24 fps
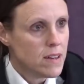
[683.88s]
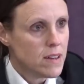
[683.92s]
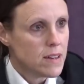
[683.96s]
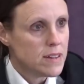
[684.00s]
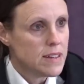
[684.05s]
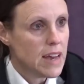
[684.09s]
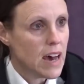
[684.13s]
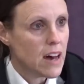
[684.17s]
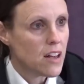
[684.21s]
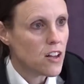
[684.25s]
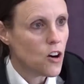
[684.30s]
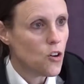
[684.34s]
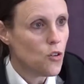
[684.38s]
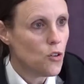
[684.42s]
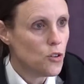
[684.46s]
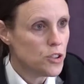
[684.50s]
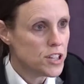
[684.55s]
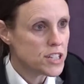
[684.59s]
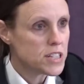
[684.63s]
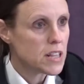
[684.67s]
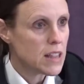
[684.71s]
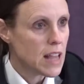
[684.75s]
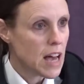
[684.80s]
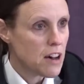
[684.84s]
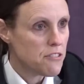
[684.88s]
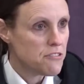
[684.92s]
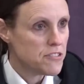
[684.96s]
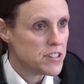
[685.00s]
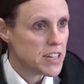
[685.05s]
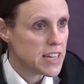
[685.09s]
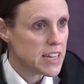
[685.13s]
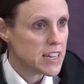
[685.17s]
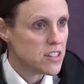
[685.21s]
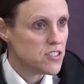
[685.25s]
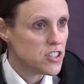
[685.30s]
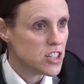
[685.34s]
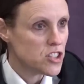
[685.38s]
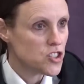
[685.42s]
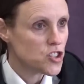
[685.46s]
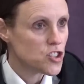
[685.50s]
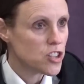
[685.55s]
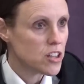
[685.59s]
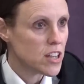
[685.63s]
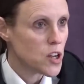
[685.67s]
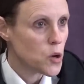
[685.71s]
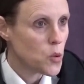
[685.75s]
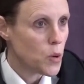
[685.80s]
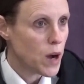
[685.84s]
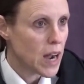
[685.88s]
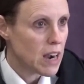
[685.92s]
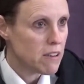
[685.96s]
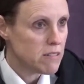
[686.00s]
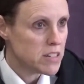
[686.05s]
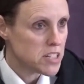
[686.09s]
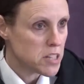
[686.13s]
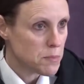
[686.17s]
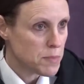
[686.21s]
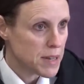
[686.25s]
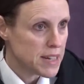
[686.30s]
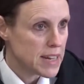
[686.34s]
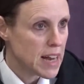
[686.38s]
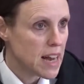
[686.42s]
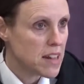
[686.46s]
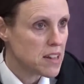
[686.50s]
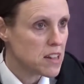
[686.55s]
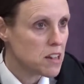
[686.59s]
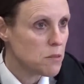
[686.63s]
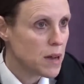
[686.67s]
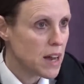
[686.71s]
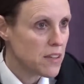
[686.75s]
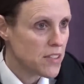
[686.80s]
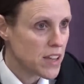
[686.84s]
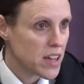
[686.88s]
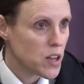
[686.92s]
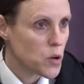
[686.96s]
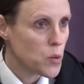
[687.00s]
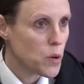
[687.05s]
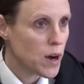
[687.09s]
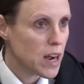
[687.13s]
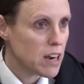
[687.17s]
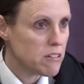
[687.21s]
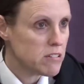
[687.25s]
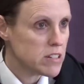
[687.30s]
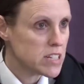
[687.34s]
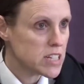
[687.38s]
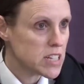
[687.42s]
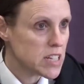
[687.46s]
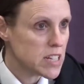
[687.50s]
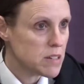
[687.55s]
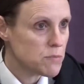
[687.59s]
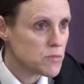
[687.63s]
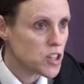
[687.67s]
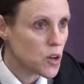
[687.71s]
Yeah, all the telephony and digital inquiries have been handled by the inquiry team,